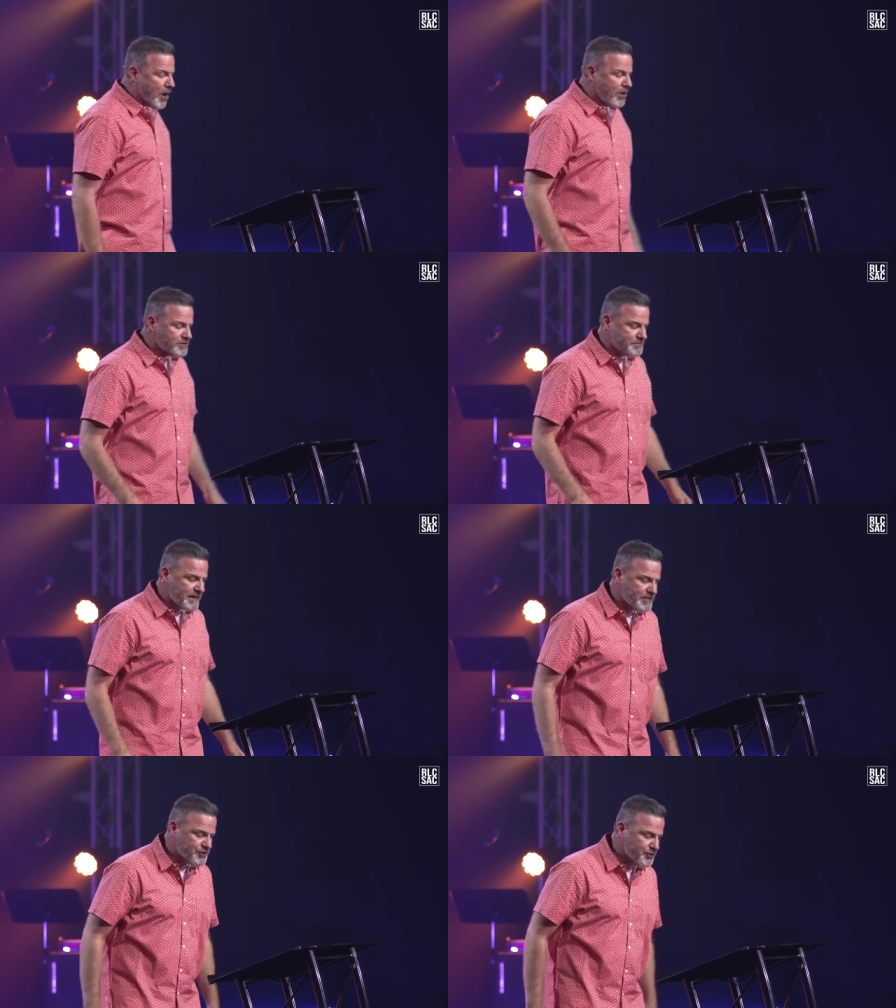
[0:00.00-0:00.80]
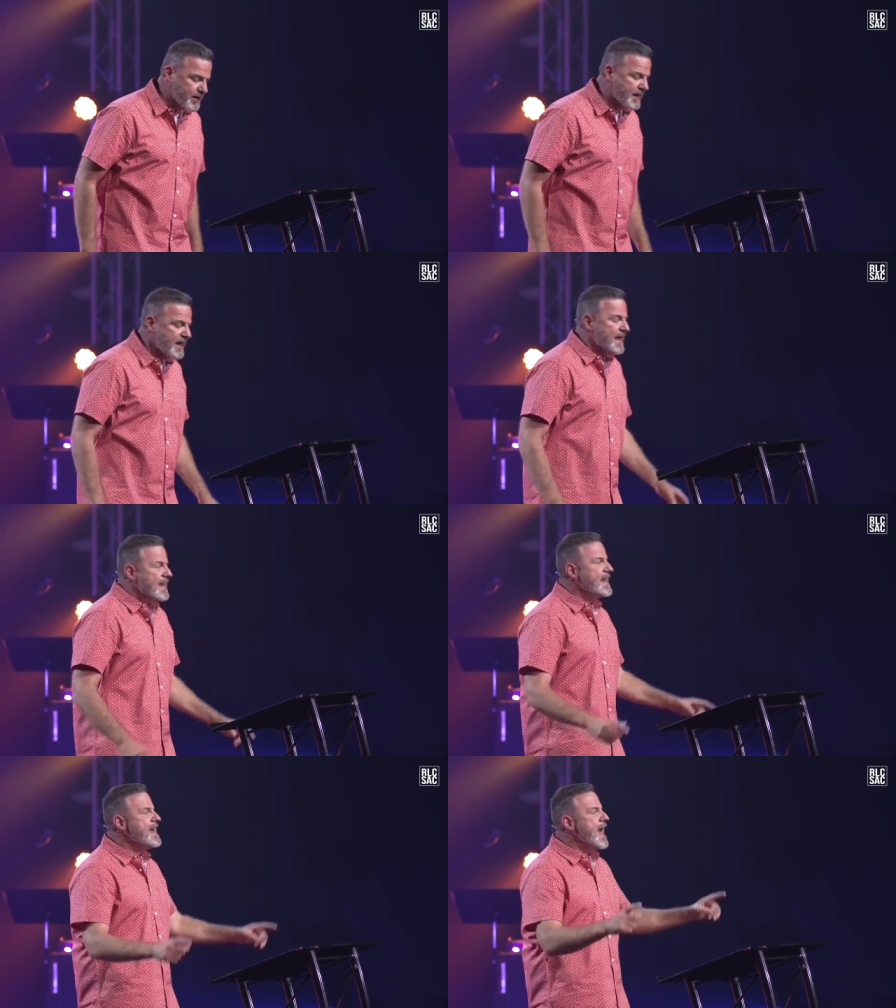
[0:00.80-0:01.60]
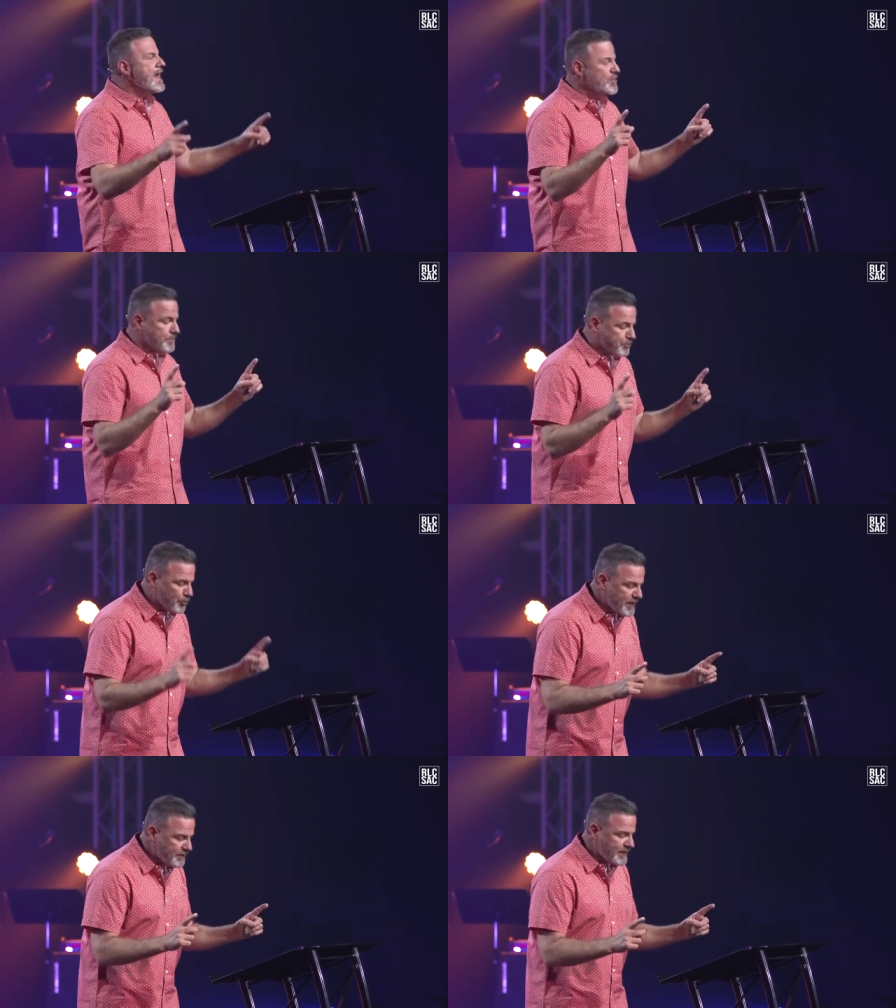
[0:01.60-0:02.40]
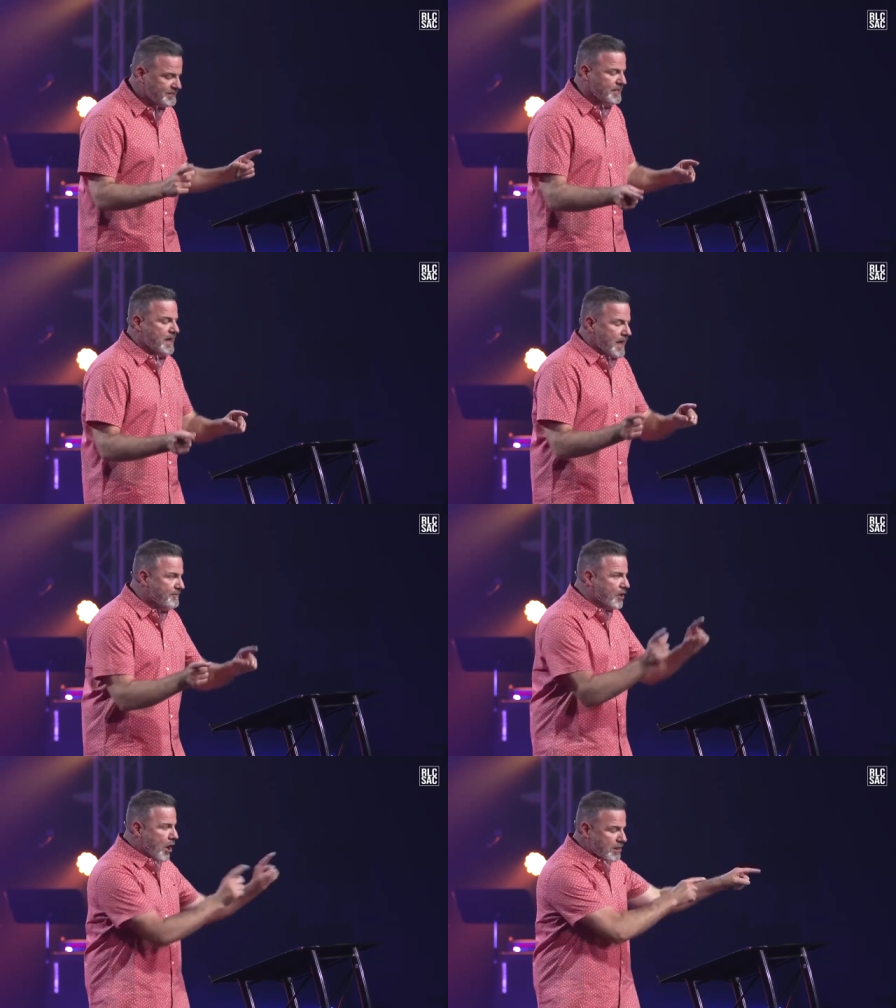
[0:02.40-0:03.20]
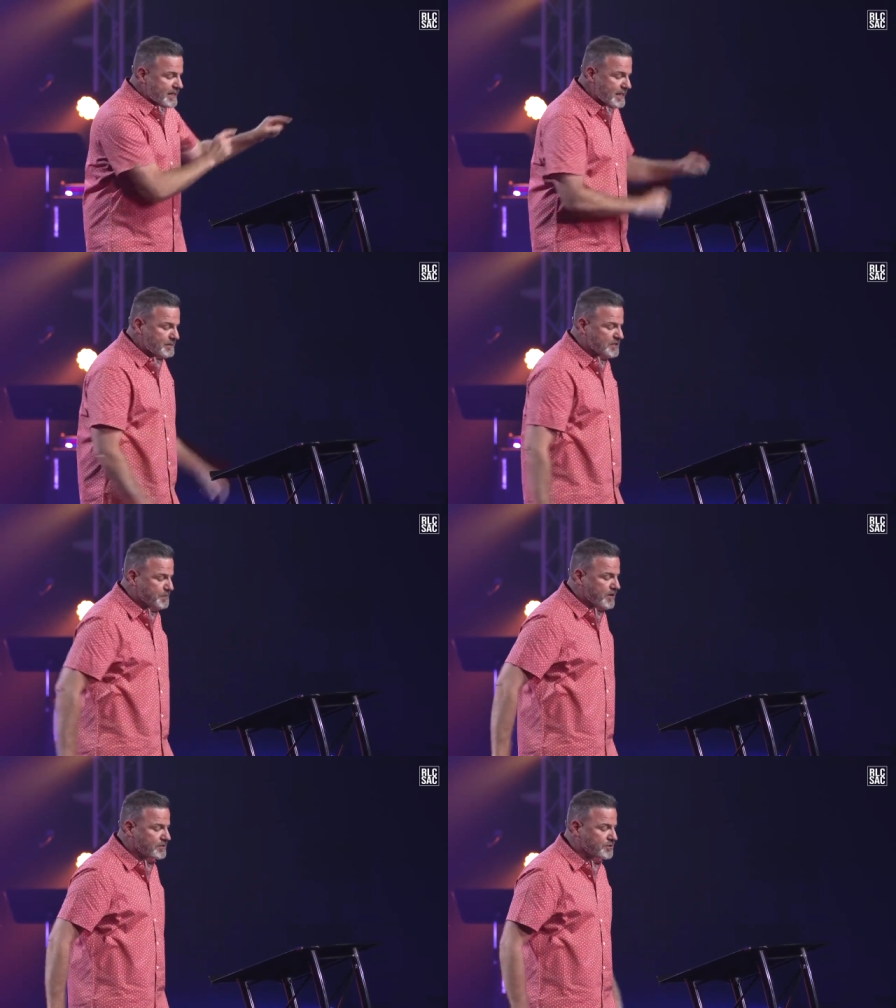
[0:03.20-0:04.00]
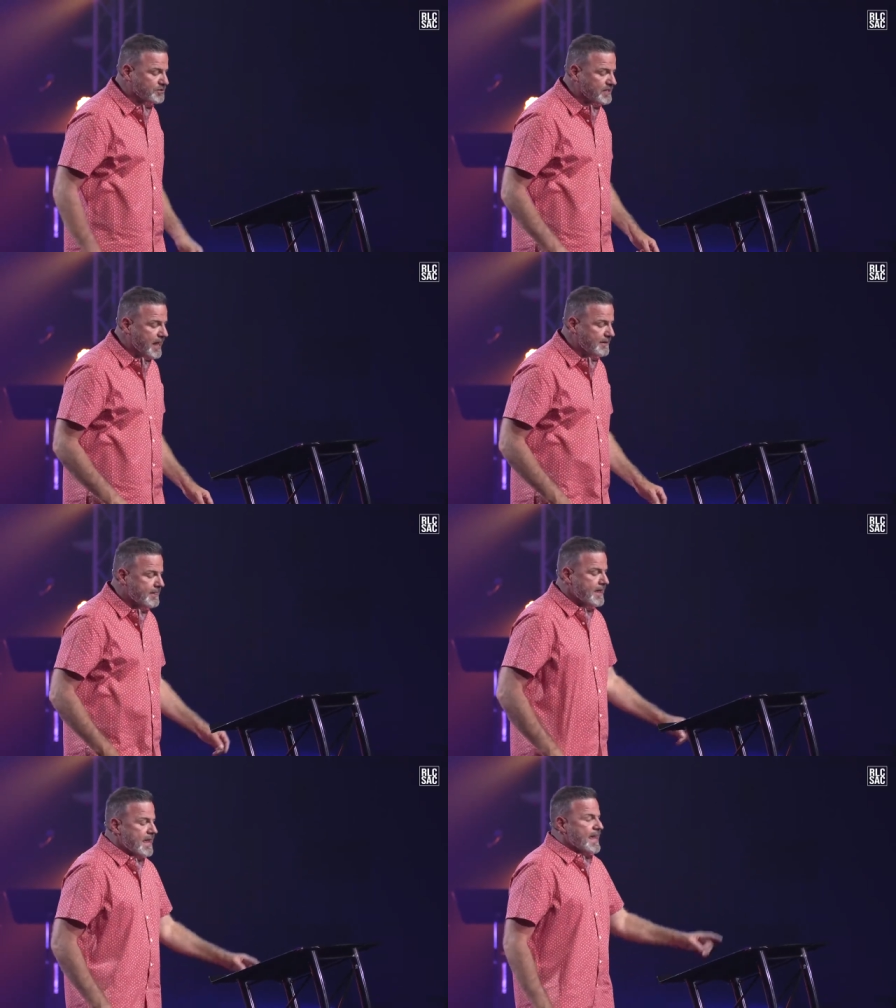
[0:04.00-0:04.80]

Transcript: Paul's ministry. He had the privilege of calling him a spiritual son.